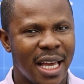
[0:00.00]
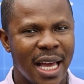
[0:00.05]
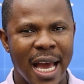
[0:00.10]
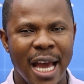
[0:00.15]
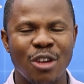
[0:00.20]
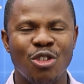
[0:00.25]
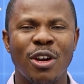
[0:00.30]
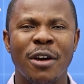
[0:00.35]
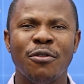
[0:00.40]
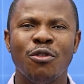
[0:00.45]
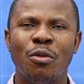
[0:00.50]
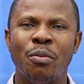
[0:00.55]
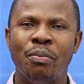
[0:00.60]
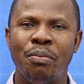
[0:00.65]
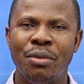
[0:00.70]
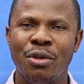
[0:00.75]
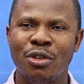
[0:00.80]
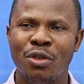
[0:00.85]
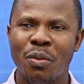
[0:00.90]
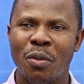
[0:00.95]
and you have to
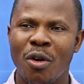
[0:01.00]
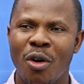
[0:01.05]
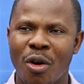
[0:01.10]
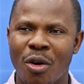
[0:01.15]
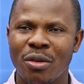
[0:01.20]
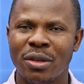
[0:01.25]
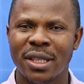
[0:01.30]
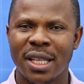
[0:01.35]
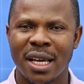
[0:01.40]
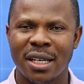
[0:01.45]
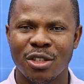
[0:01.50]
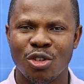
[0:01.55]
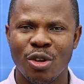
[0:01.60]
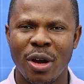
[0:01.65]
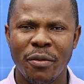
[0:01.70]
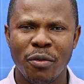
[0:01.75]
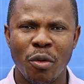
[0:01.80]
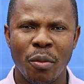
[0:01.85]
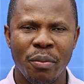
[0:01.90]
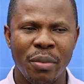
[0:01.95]
build more contacts. You
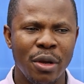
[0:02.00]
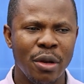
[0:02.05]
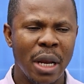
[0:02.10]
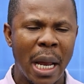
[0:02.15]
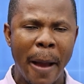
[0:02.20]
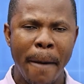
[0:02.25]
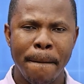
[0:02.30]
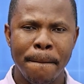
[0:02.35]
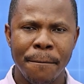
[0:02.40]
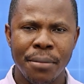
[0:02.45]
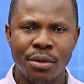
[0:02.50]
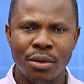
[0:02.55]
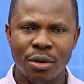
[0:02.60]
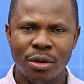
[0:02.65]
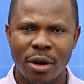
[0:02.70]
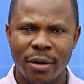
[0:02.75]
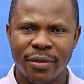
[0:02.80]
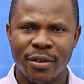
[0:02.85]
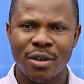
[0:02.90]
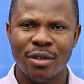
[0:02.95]
have to build
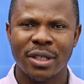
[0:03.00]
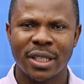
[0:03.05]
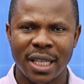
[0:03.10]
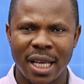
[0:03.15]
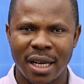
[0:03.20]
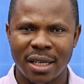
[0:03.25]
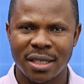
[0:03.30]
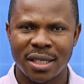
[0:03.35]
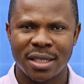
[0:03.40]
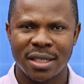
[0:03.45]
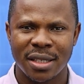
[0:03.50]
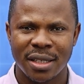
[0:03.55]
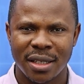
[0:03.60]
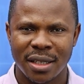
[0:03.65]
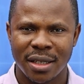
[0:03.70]
pool of contacts.